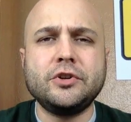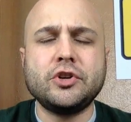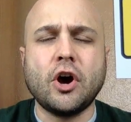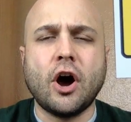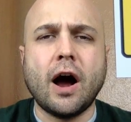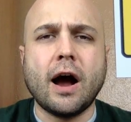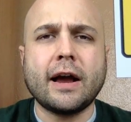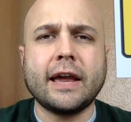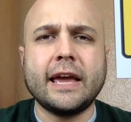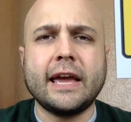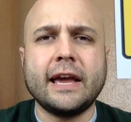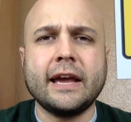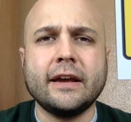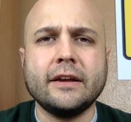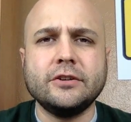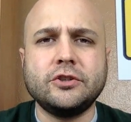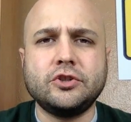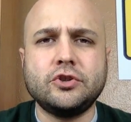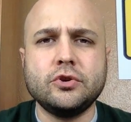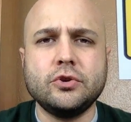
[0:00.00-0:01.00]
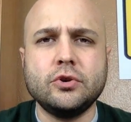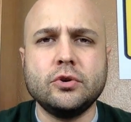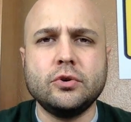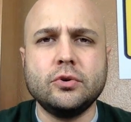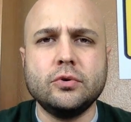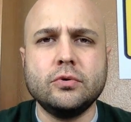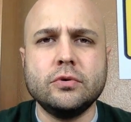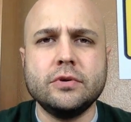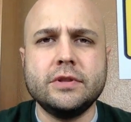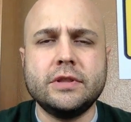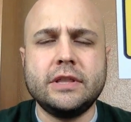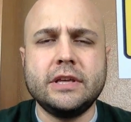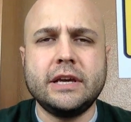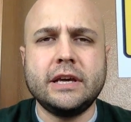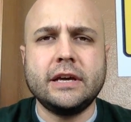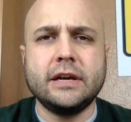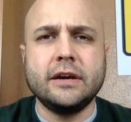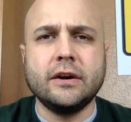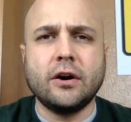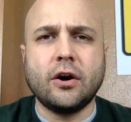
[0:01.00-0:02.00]
talking to
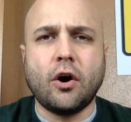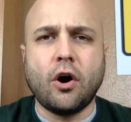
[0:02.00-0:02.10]
the,